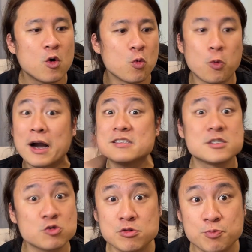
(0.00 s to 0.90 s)
why is it
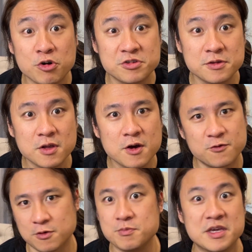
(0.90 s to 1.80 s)
so important
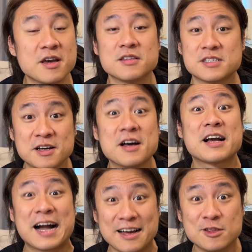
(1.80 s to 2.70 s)
from me as a
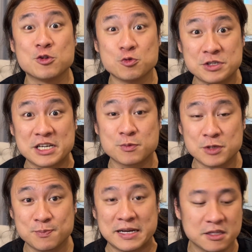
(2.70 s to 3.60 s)
car enthusiast
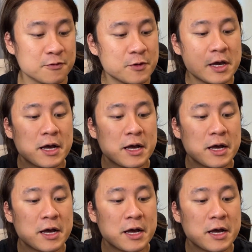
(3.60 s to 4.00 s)
perspective.